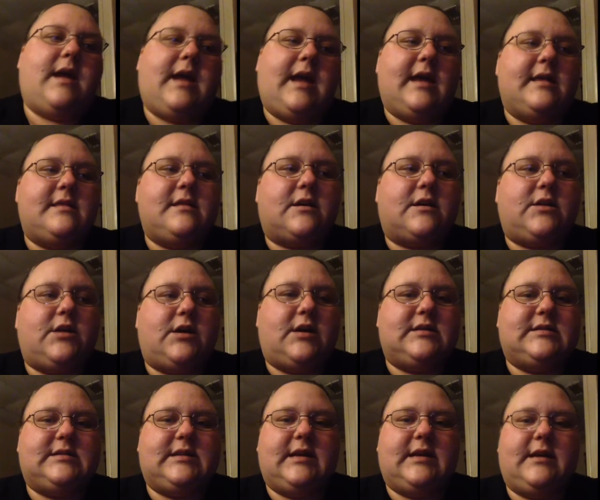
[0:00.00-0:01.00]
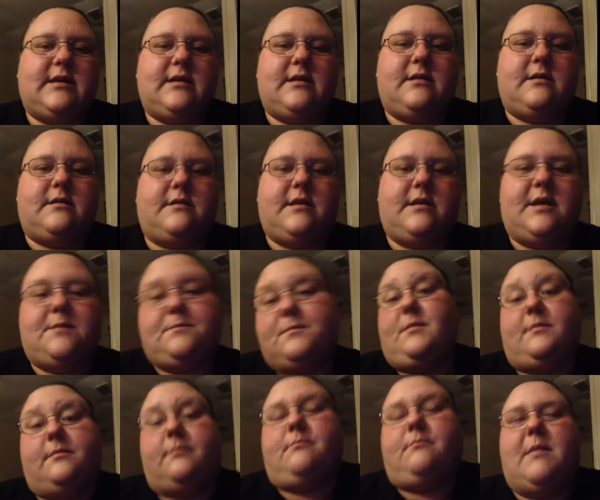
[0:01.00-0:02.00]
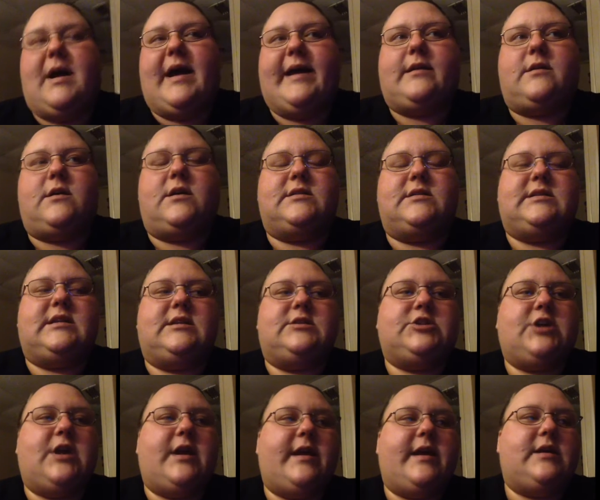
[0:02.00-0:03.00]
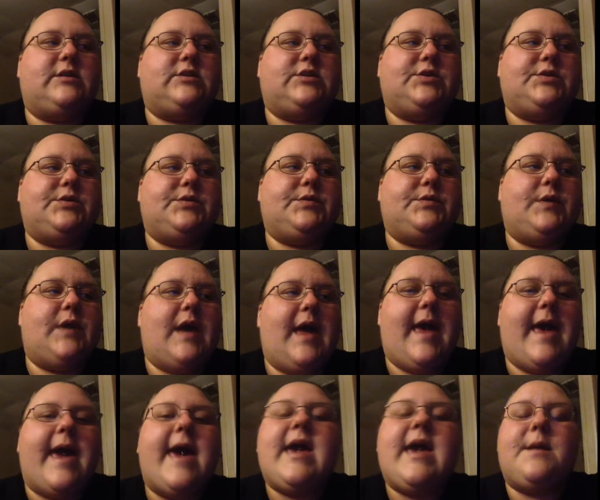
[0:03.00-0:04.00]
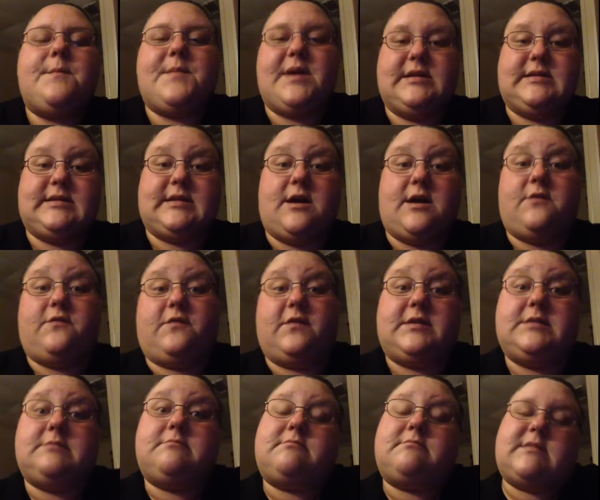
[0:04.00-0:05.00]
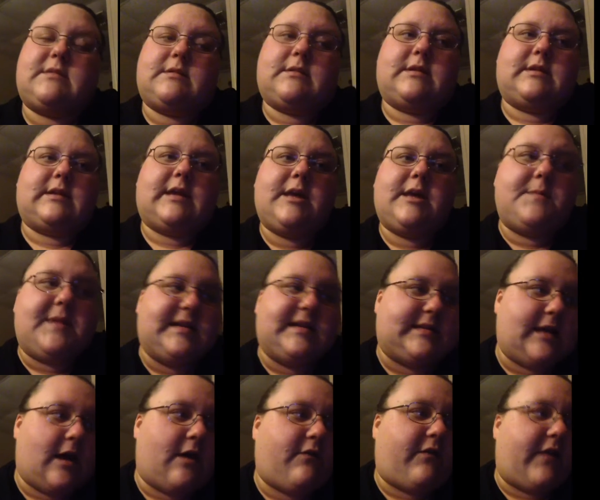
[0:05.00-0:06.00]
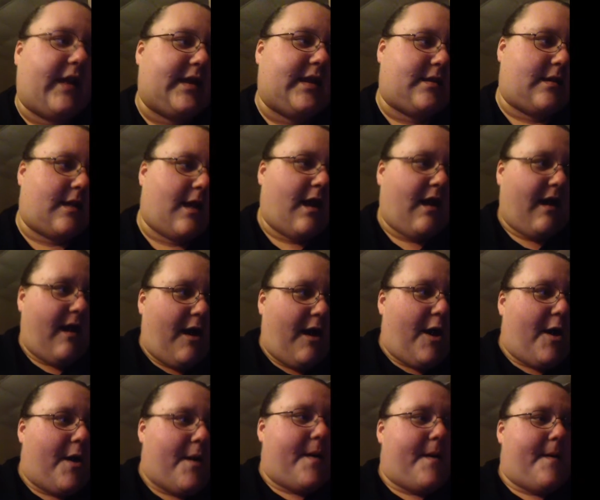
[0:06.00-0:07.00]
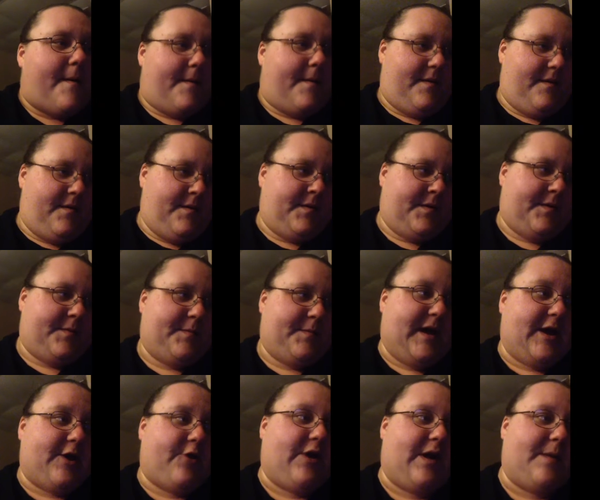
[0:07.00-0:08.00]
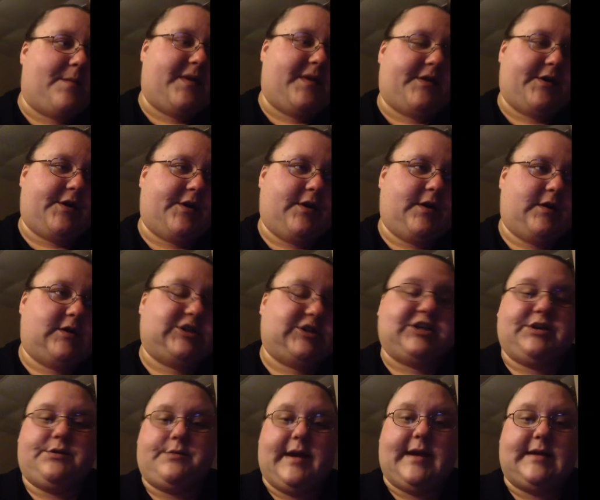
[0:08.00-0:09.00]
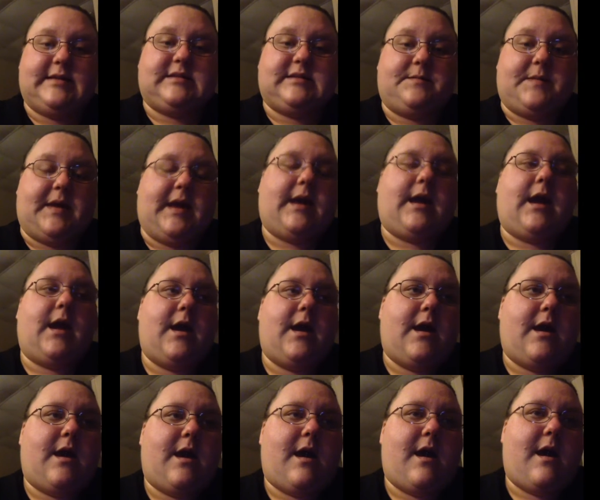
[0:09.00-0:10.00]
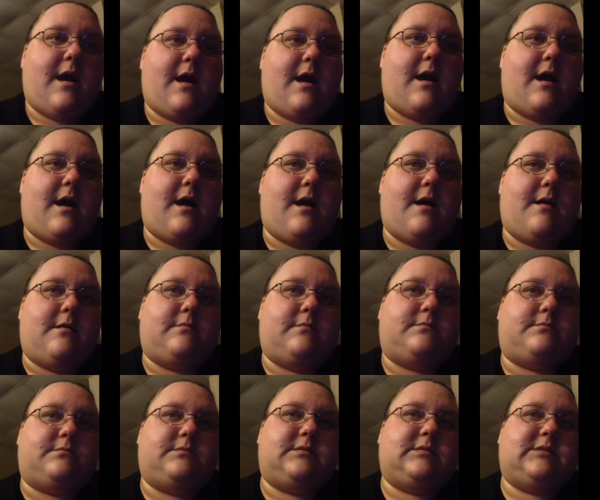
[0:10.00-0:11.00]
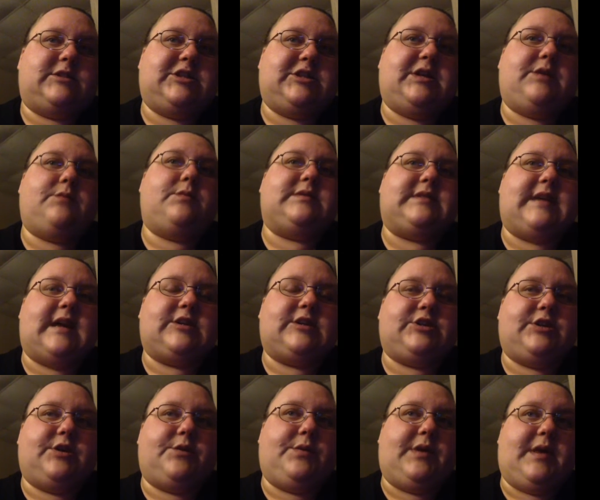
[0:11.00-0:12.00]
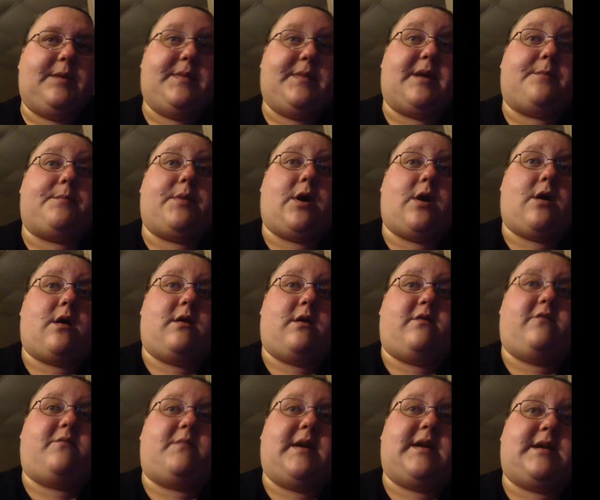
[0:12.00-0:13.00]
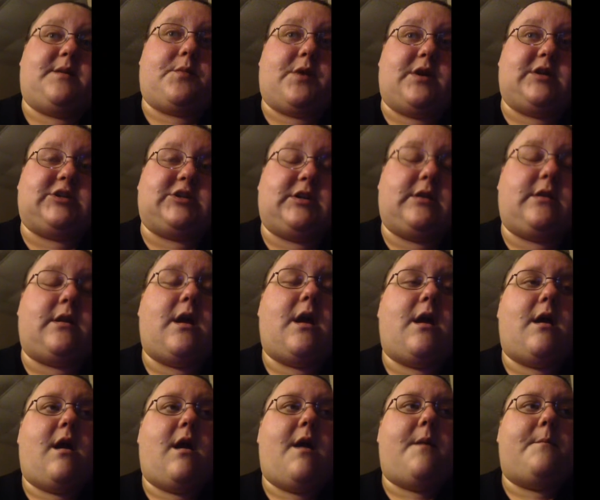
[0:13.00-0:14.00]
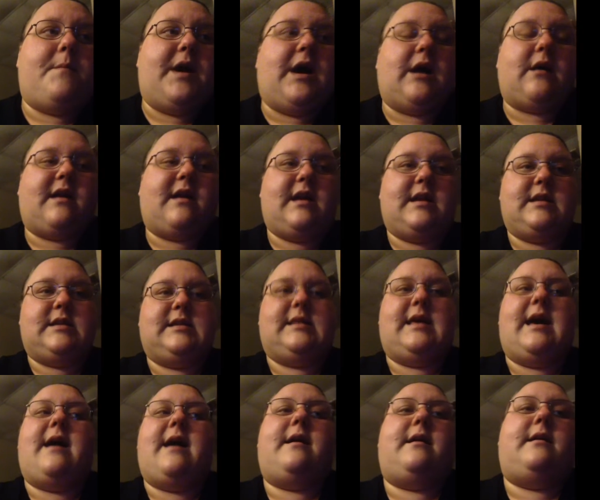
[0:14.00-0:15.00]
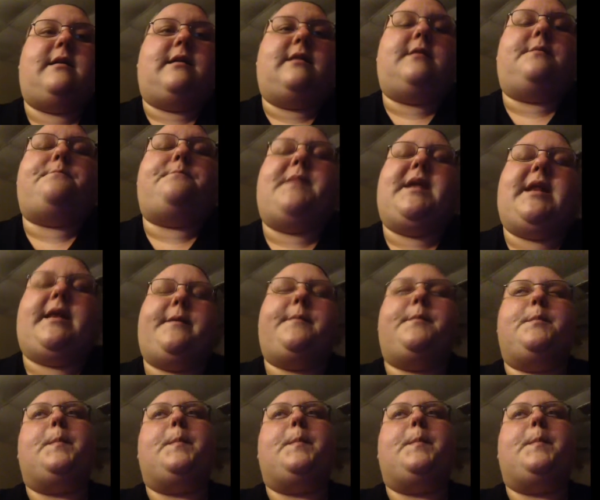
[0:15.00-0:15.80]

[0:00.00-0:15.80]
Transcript: in the closet, in my closet, trying to hang myself and kill myself. And my grandmother, she raised me. She was actually a really big part of my depression, but I'll get into that in a minute.